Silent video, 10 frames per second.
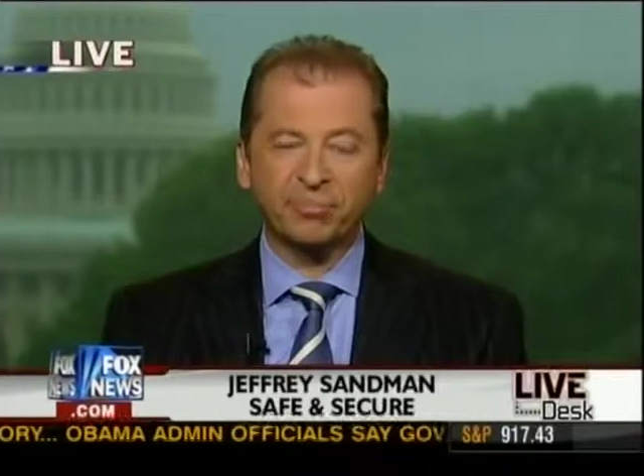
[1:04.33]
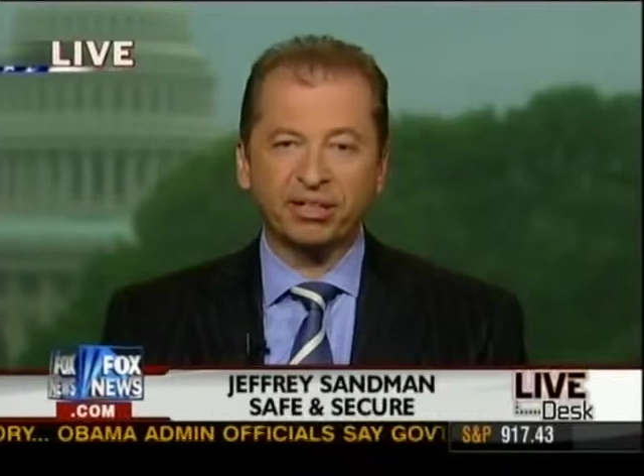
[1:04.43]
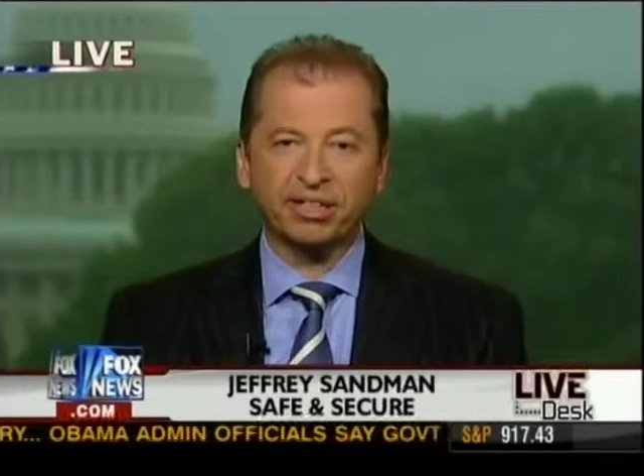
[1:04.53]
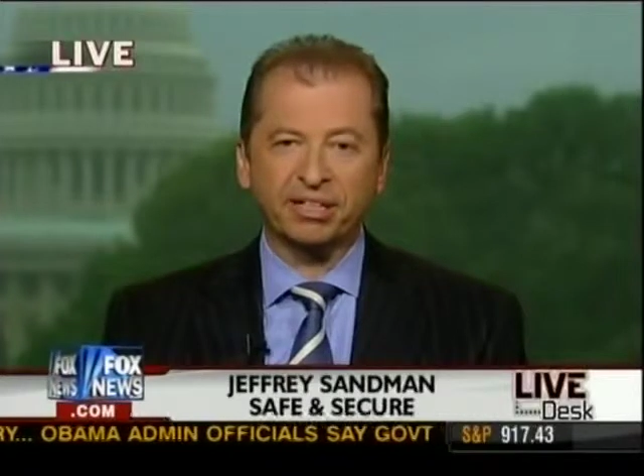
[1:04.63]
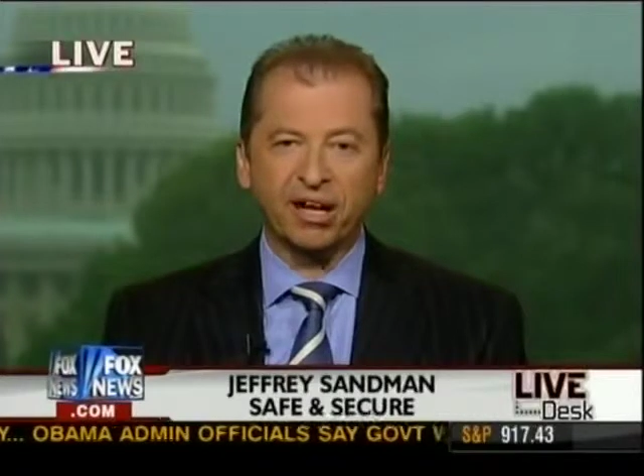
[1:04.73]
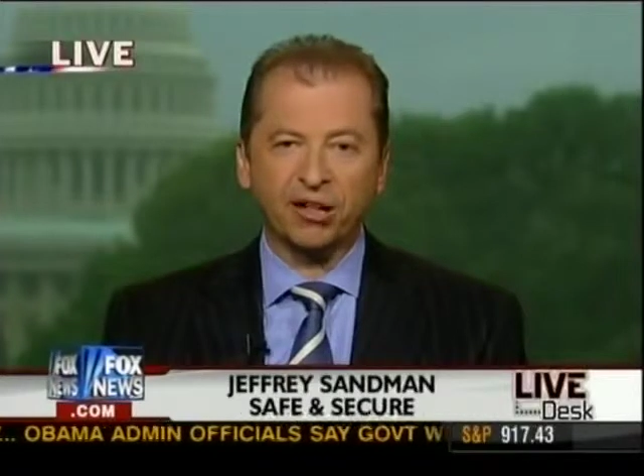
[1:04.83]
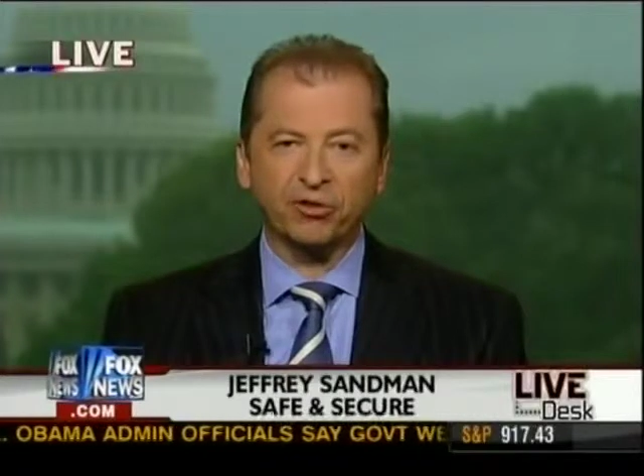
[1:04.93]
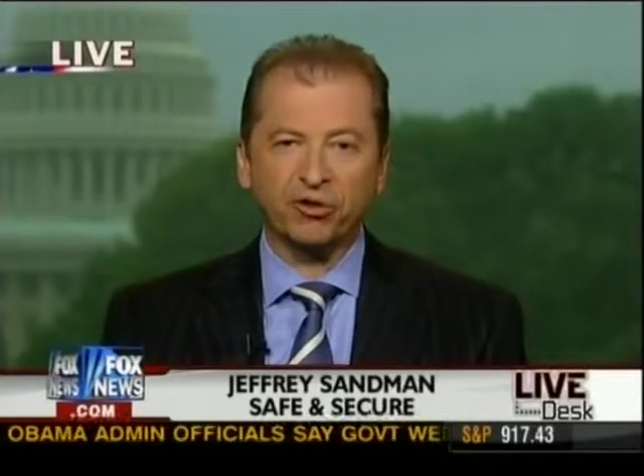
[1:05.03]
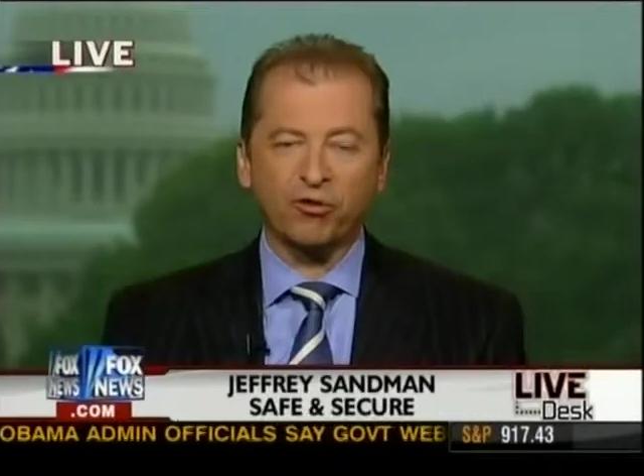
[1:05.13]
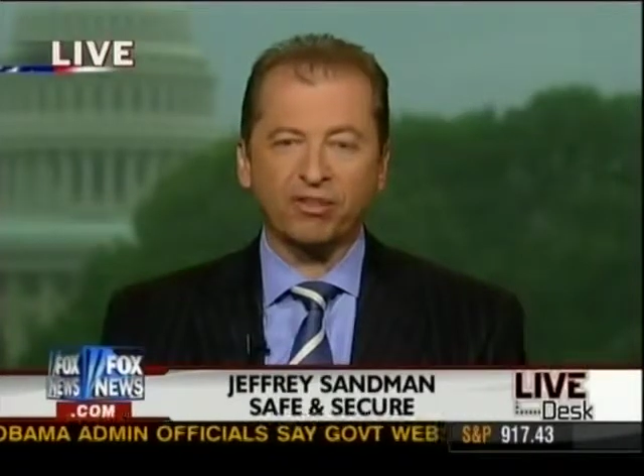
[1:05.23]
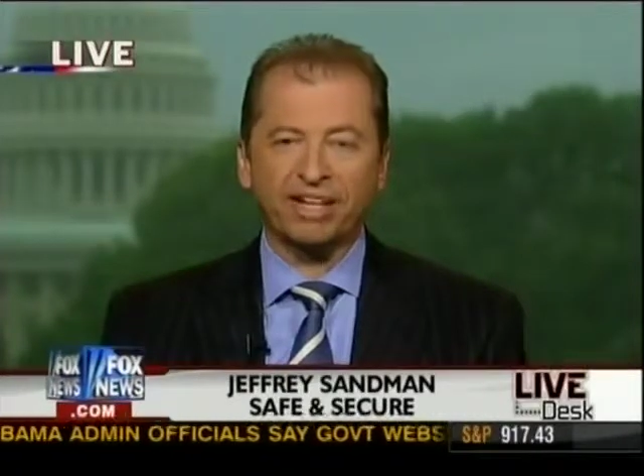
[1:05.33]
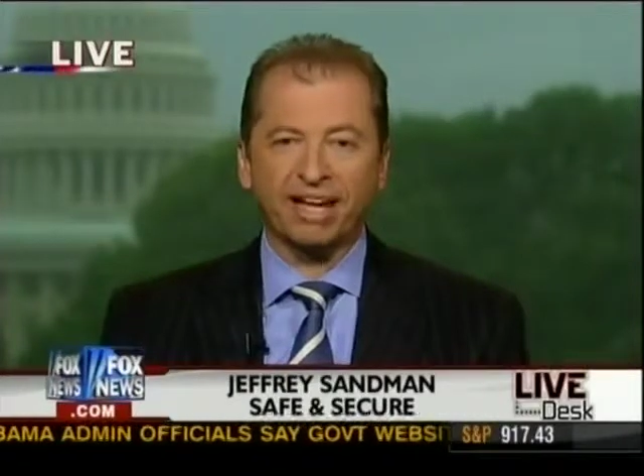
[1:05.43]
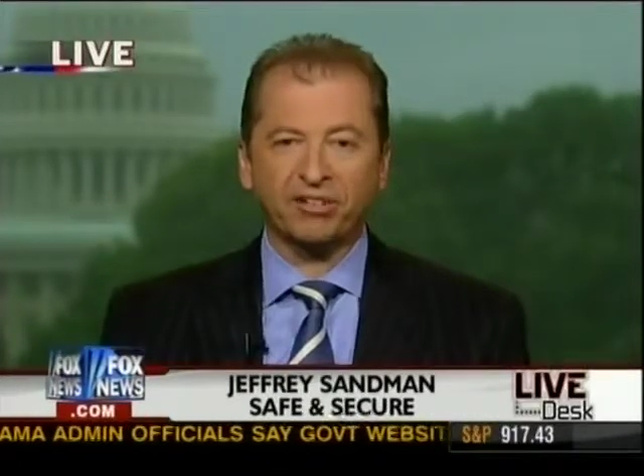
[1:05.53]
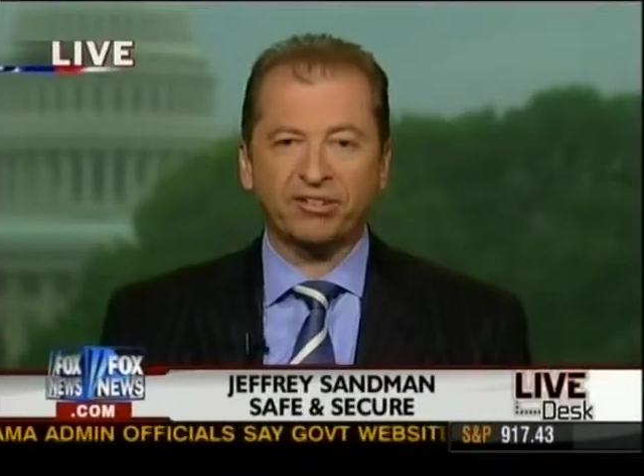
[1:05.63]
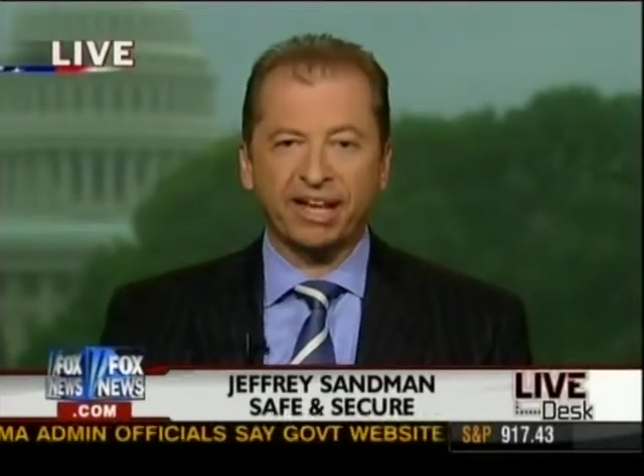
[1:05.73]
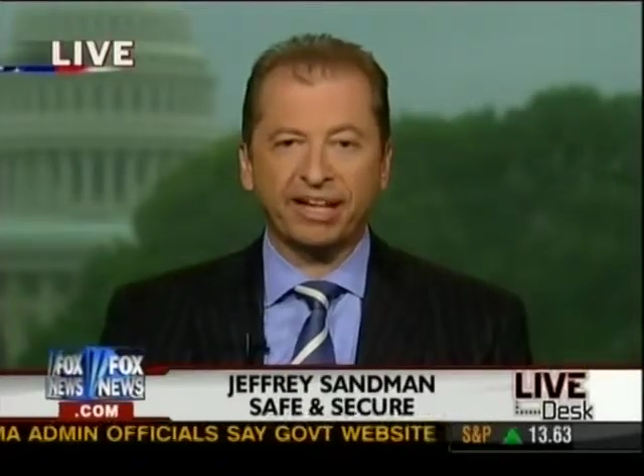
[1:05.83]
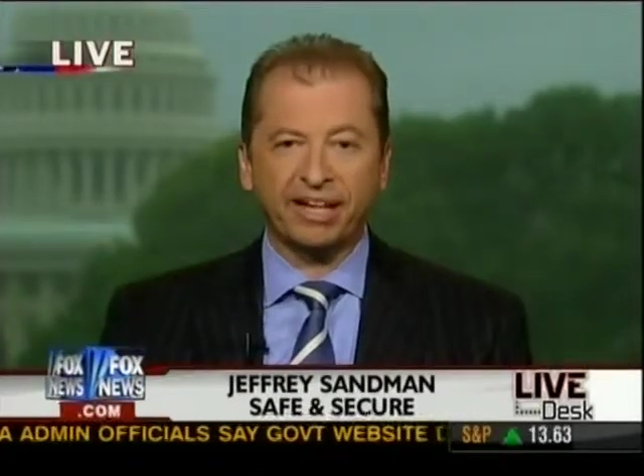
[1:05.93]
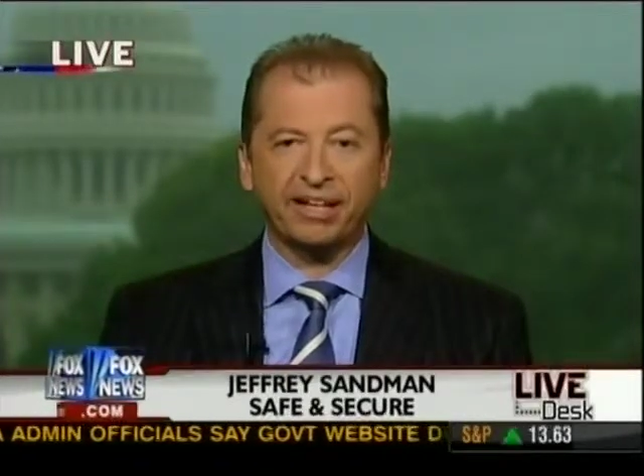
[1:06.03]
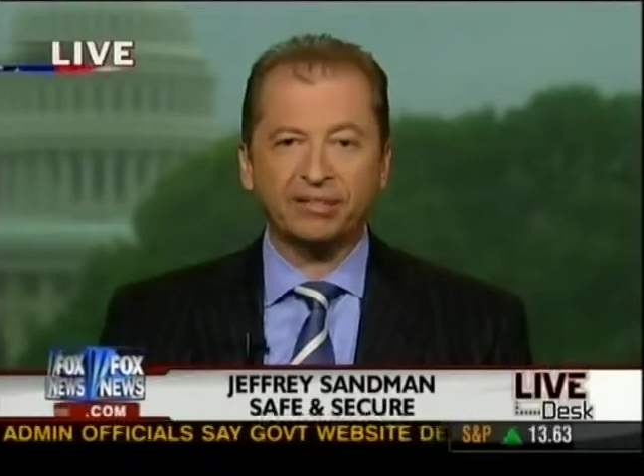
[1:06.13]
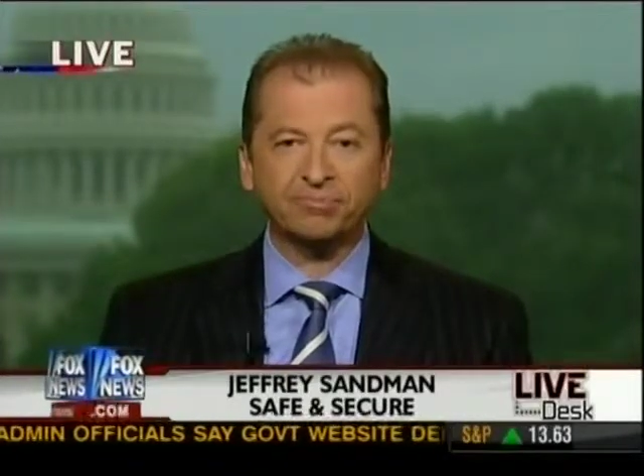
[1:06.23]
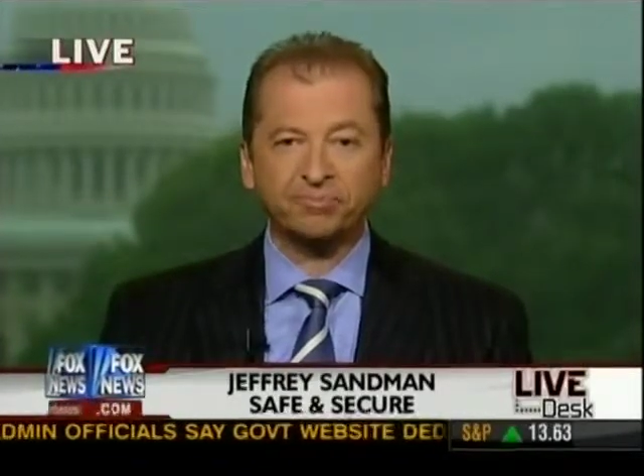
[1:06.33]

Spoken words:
billion over the next decade.